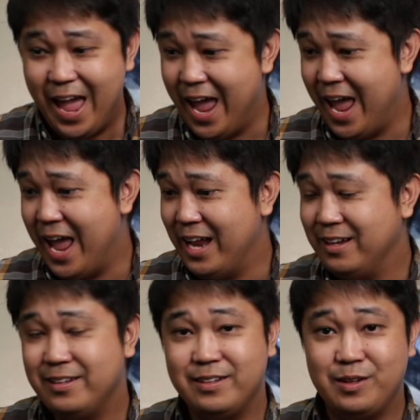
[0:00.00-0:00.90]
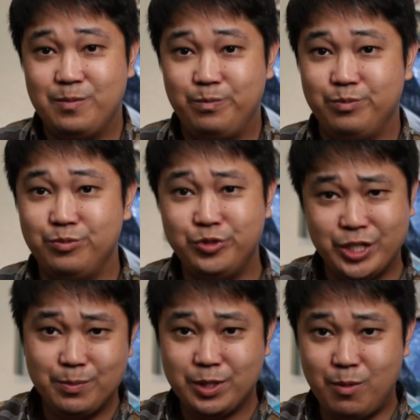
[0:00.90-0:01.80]
and
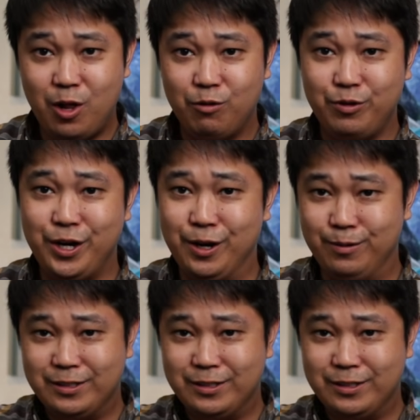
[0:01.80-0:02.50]
dumped them all over here.